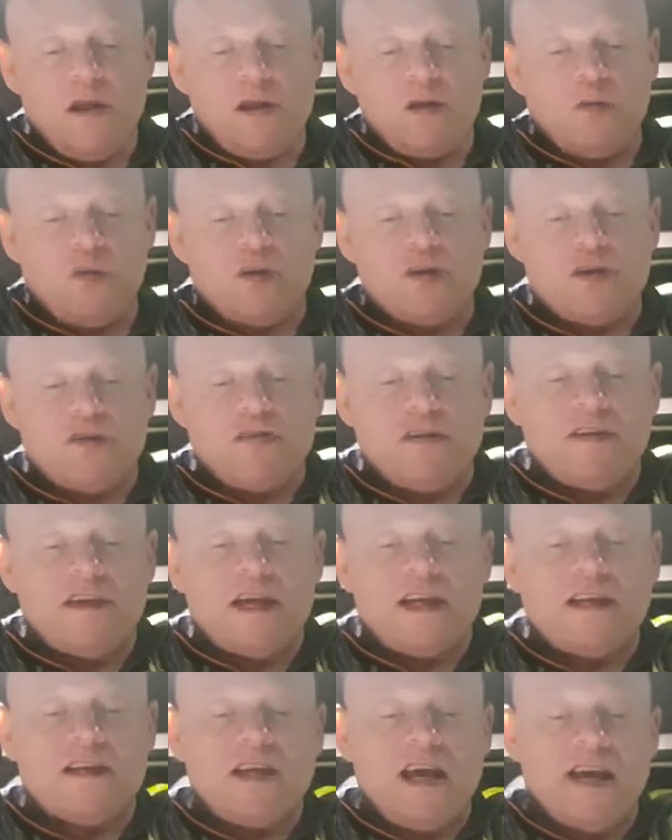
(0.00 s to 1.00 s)
Once you're in
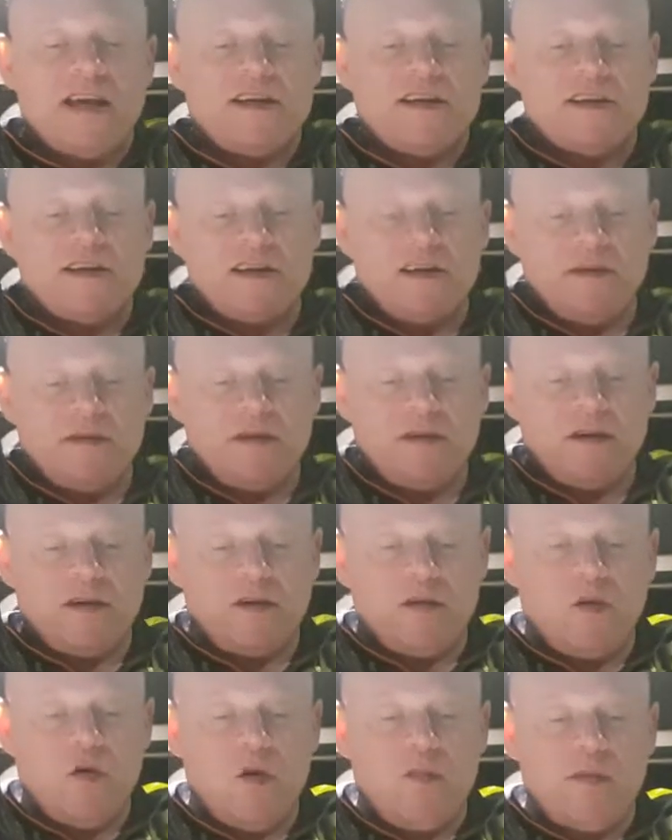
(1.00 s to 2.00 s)
that tent,
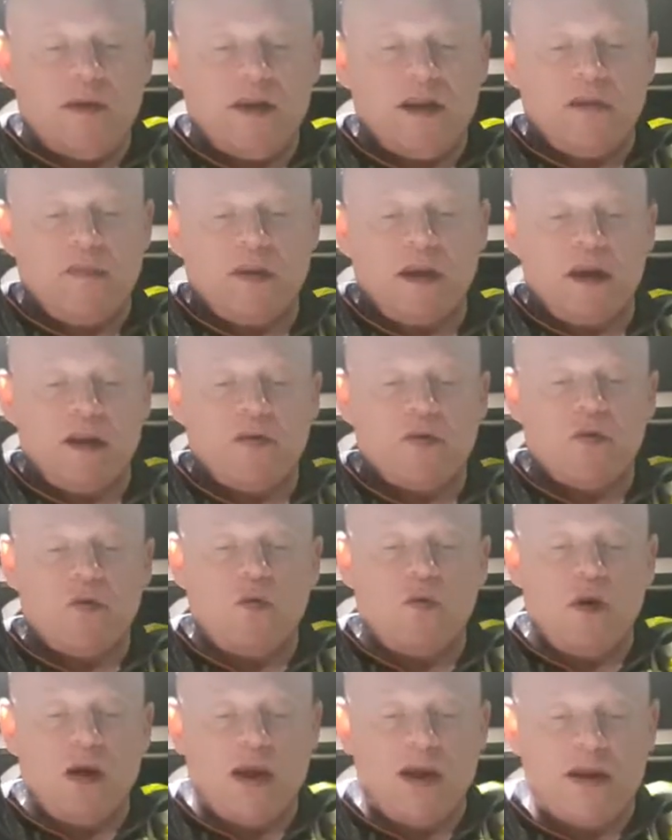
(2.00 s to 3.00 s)
you're normally in the middle of
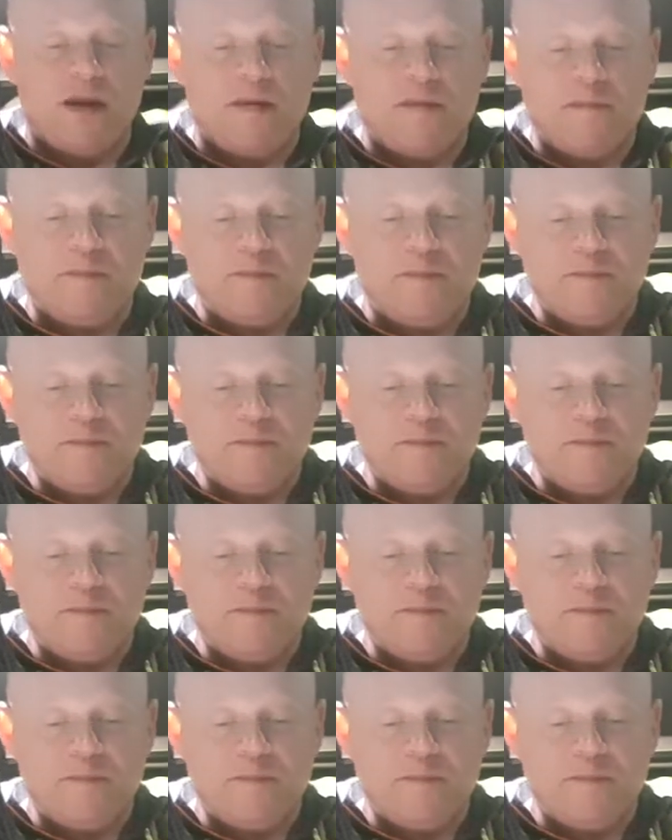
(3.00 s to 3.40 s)
nowhere, and